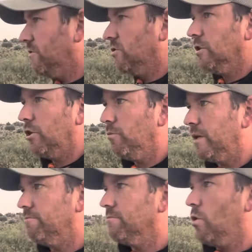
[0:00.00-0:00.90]
it's a little
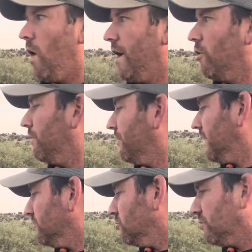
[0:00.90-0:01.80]
bit quieter, but
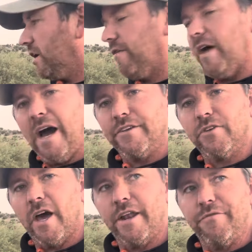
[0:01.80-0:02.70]
that's usually on the high
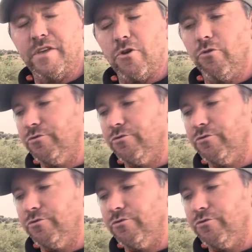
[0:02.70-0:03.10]
side at the ear.